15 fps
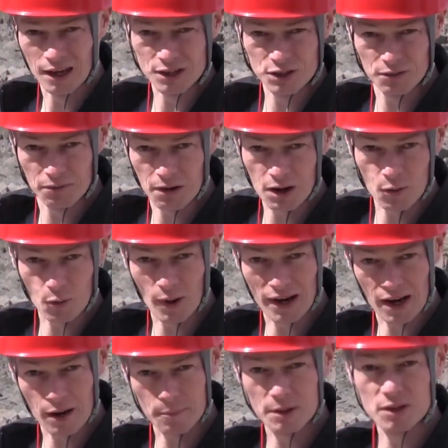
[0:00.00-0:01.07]
it's the right
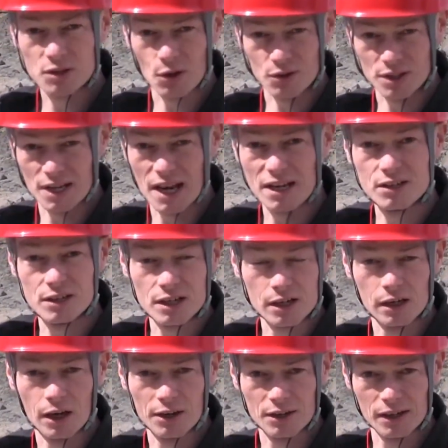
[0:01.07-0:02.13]
way up, so it's an
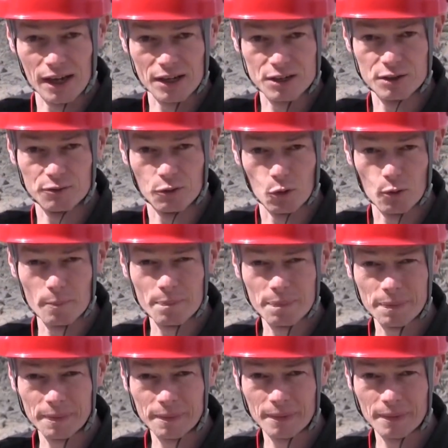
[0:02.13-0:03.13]
anticlinal antiform.